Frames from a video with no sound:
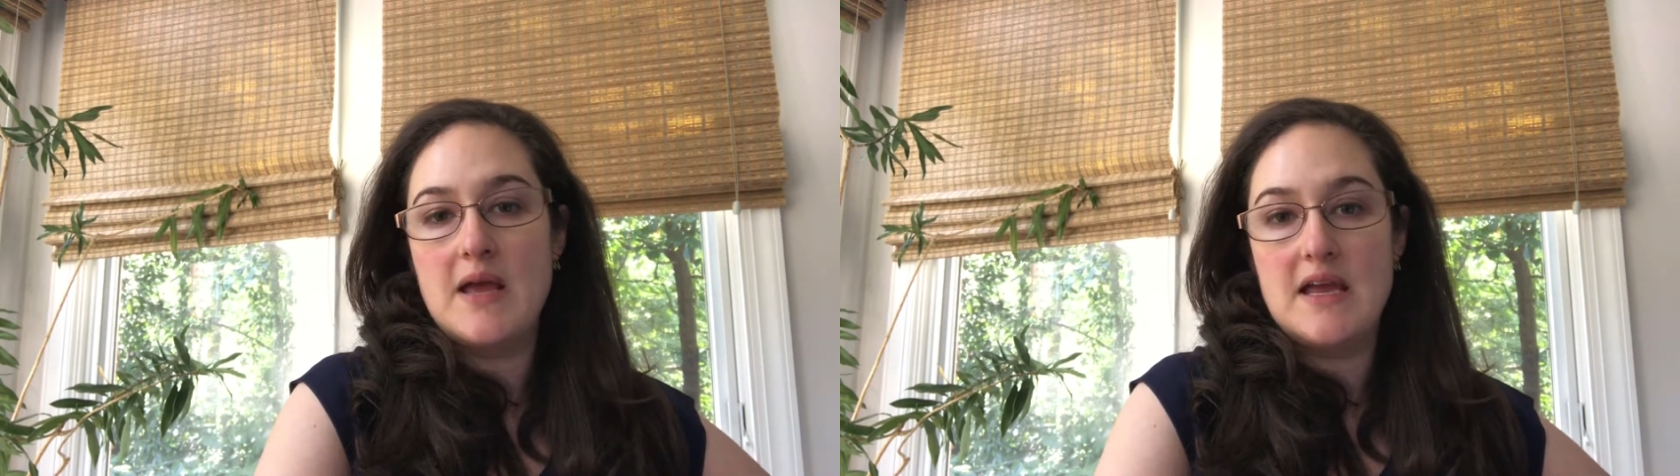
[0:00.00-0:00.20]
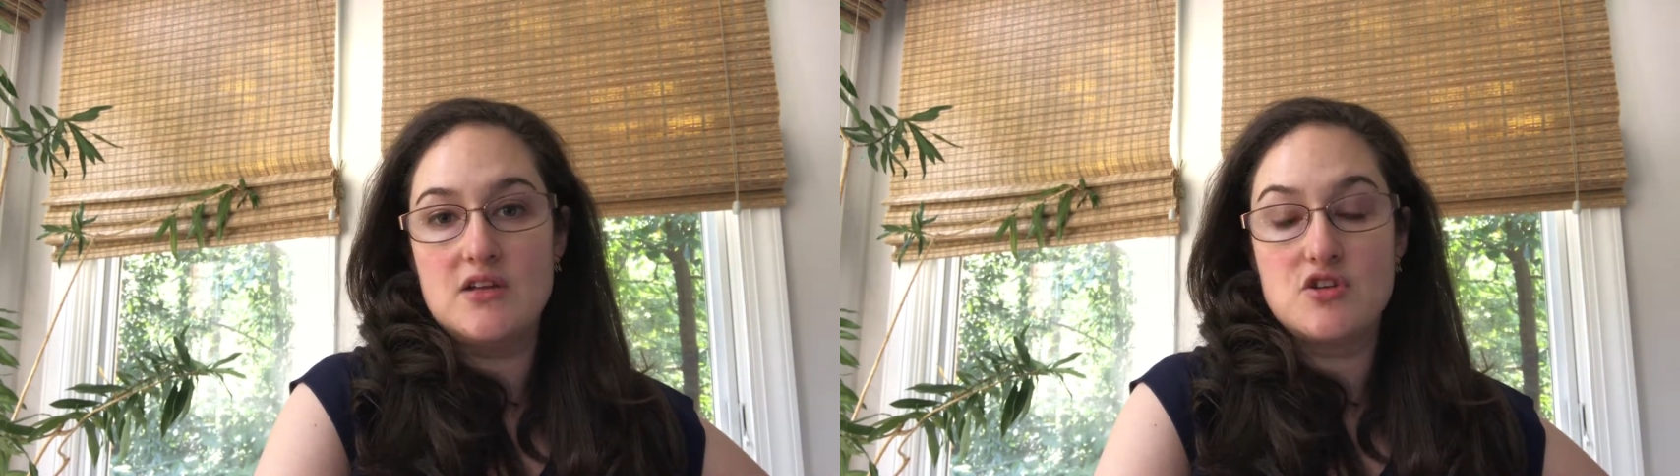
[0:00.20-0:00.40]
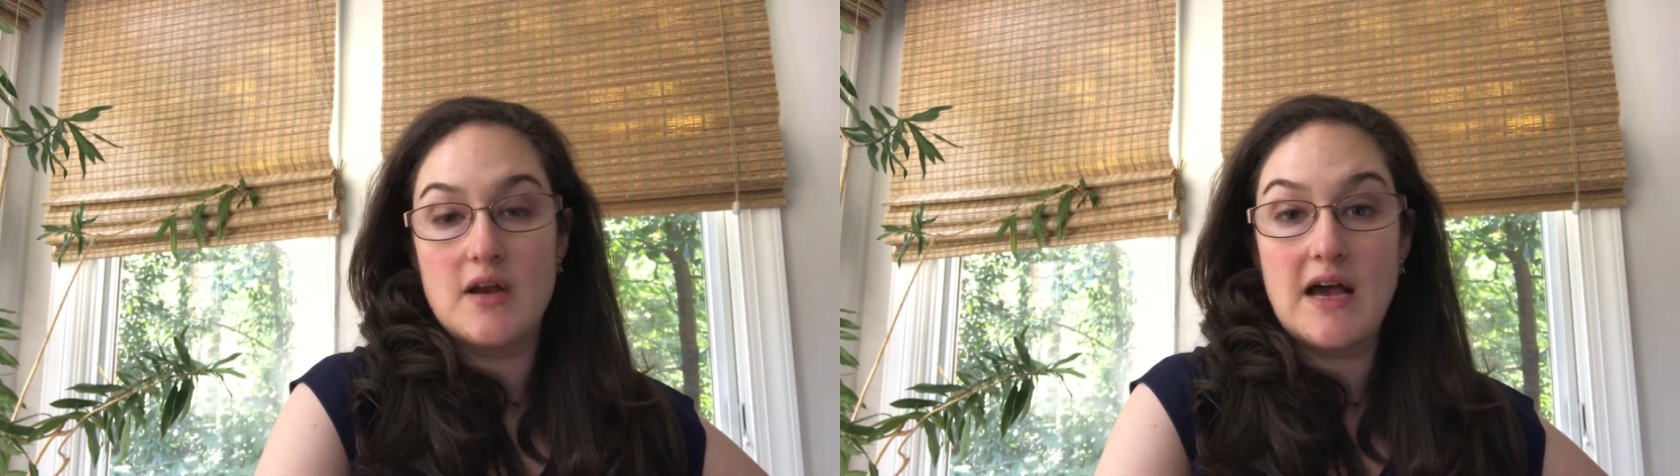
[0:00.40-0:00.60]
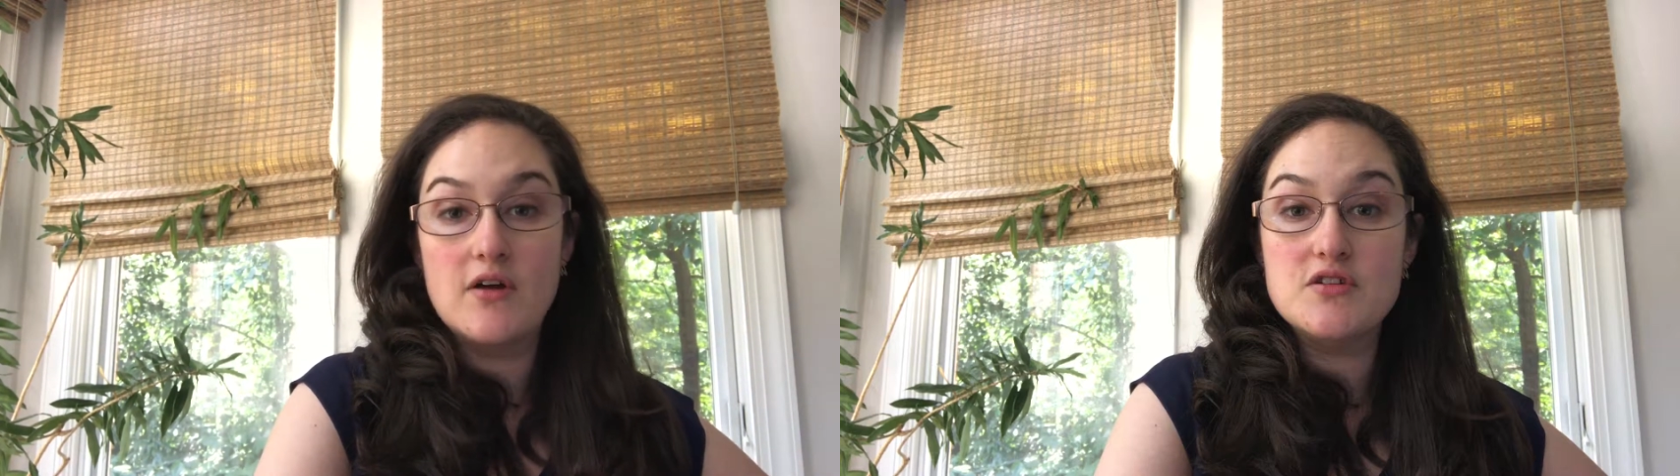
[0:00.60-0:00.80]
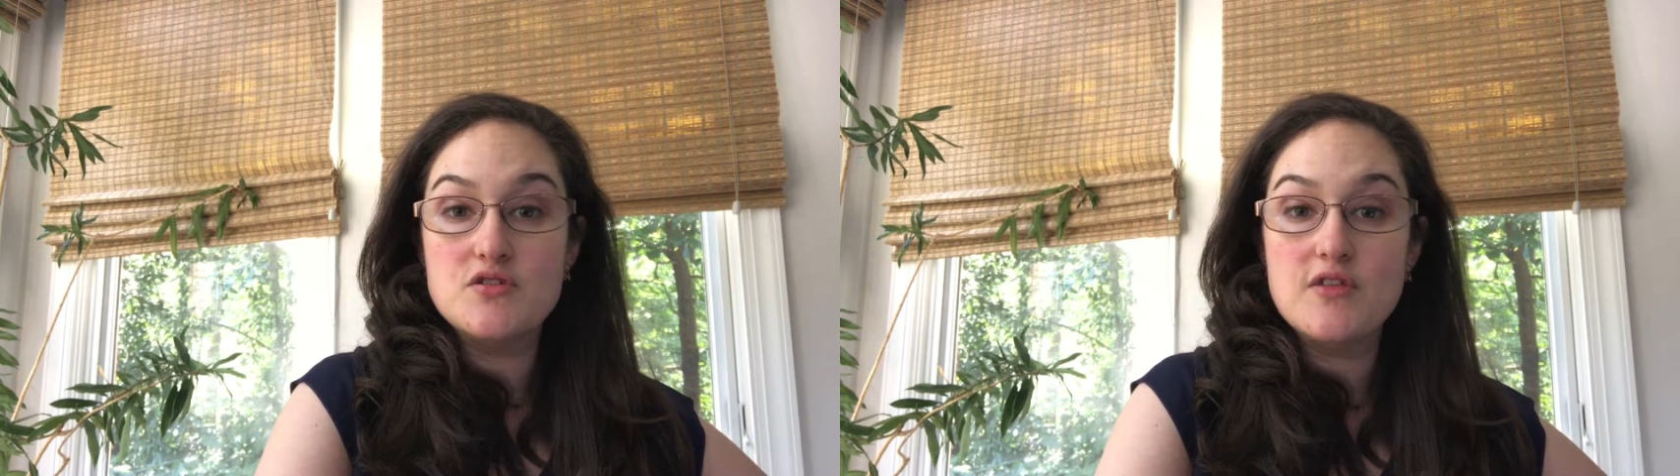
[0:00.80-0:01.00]
page on
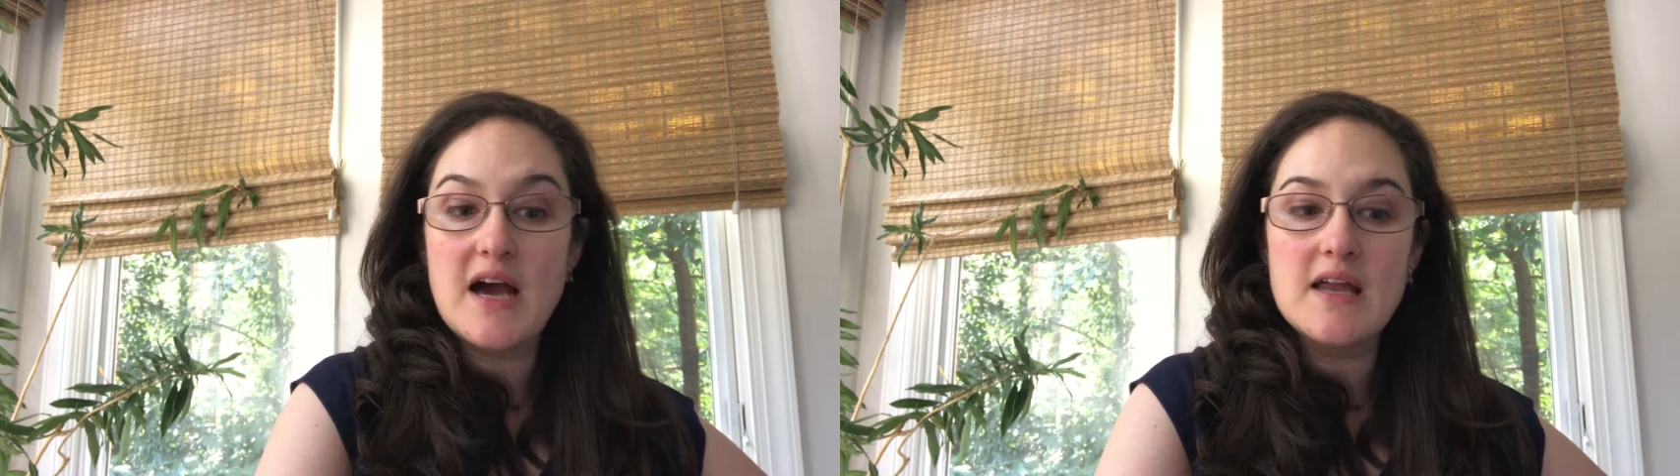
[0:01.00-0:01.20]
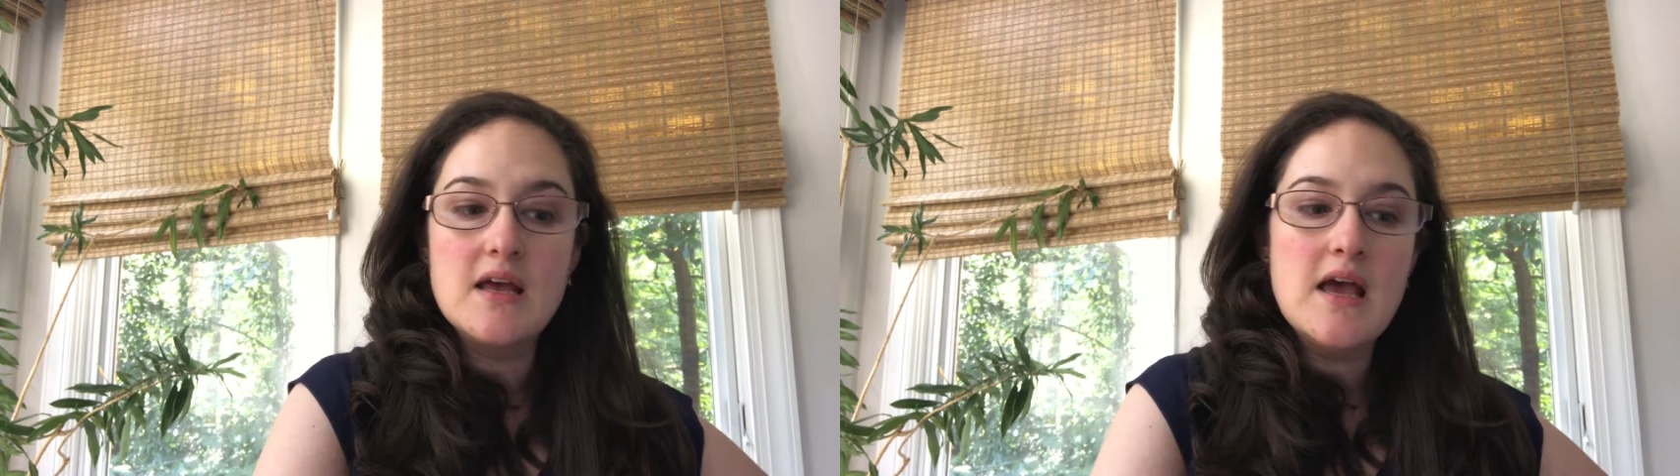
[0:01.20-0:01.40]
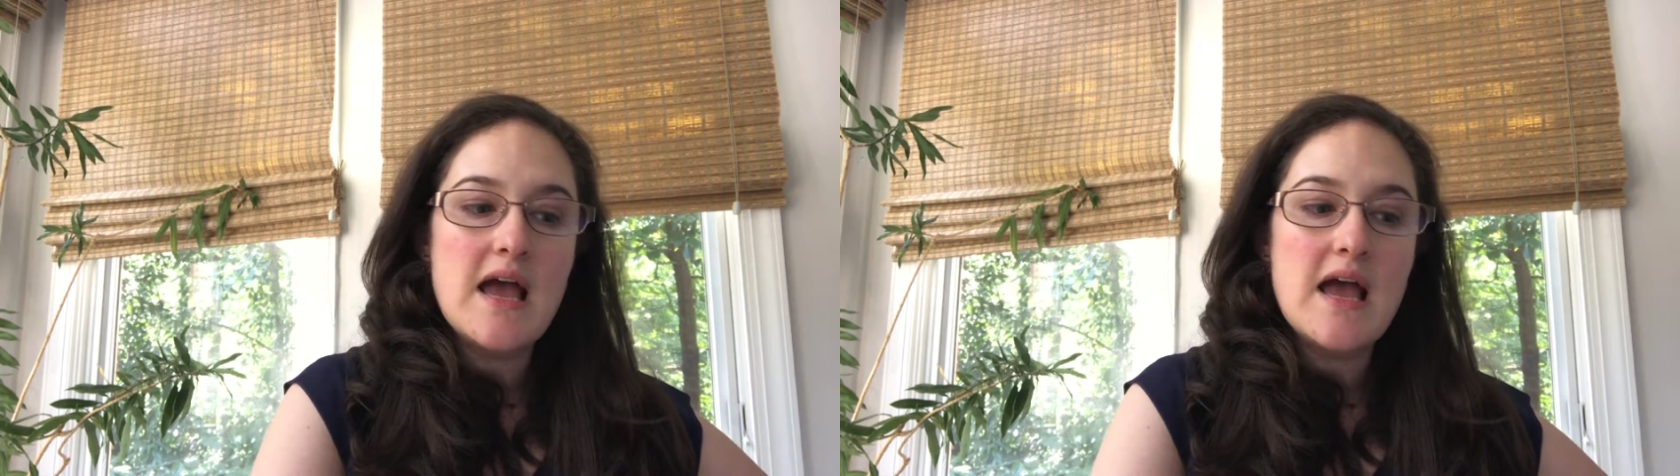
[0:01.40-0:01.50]
how to do that.